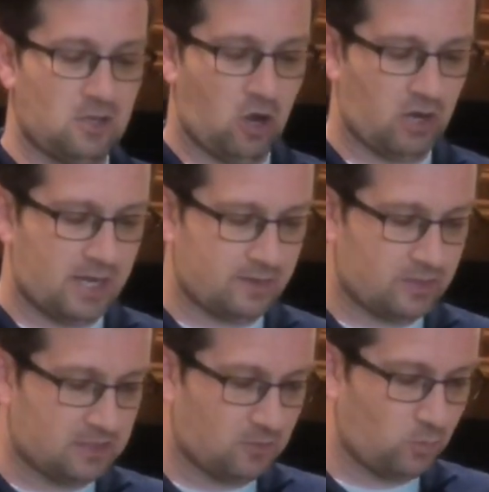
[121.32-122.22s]

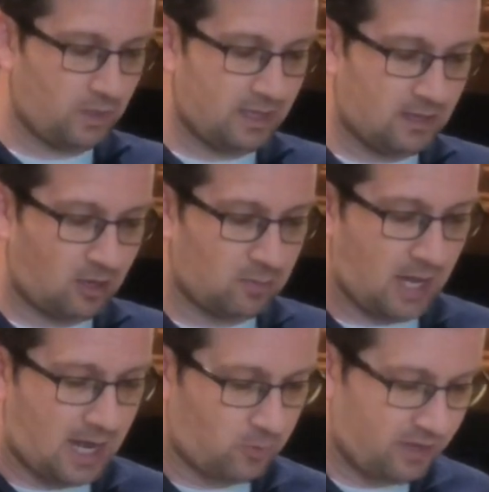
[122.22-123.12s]
Alright, we are
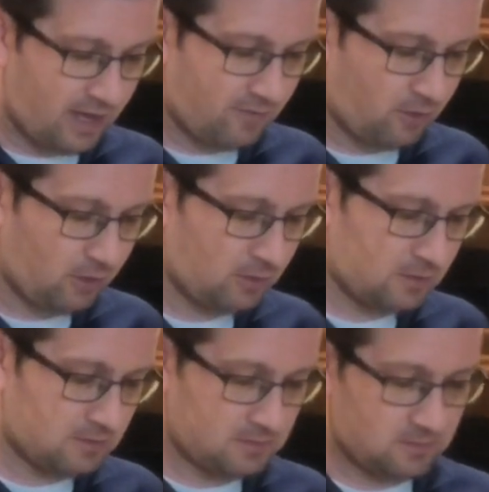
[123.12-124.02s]
back. We have
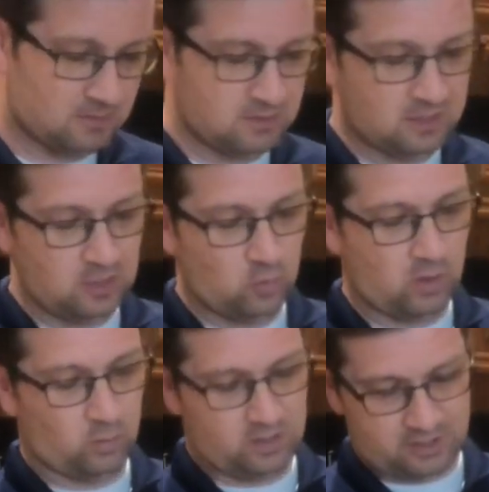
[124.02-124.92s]
our
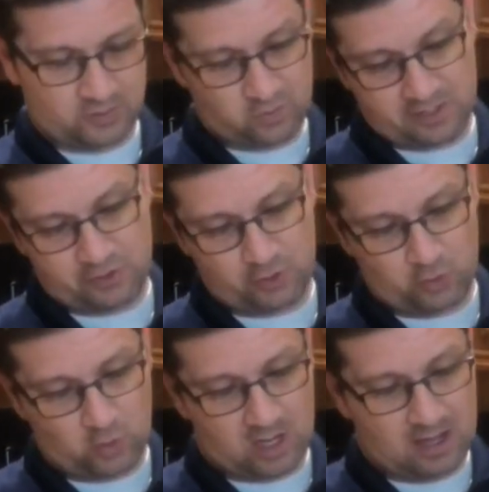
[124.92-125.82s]
what was
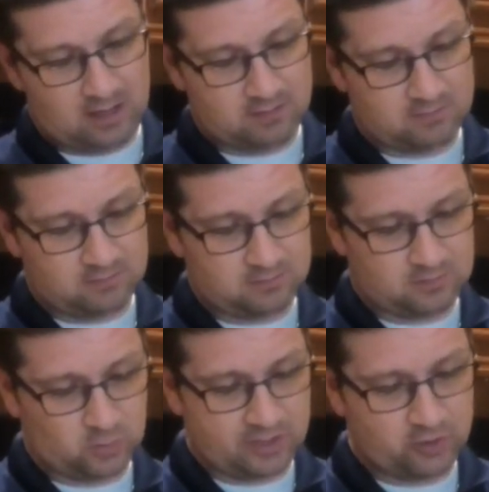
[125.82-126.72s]
22
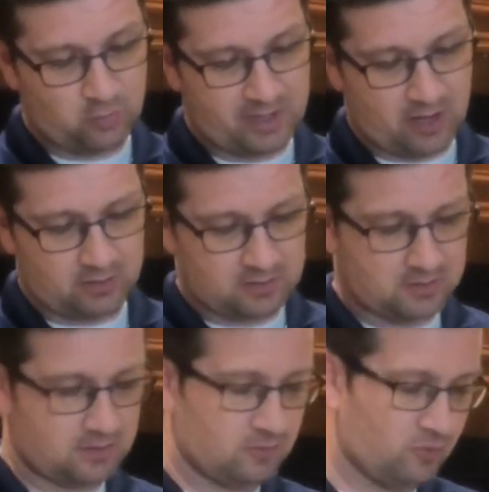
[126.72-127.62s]

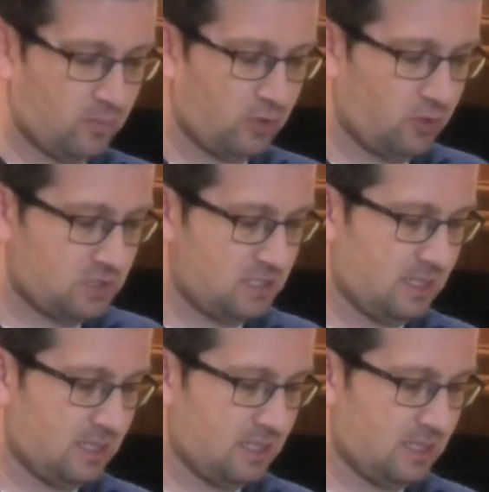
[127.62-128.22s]
pounds rib roast.